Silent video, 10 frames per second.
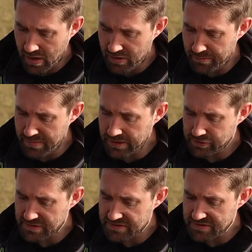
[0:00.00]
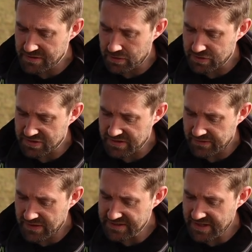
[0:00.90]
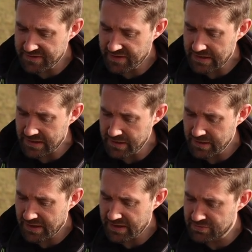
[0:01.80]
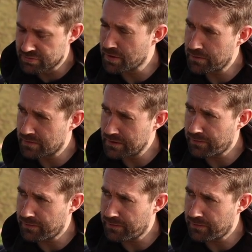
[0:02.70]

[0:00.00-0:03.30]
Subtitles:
And the matrix disgorges, this end here is roughly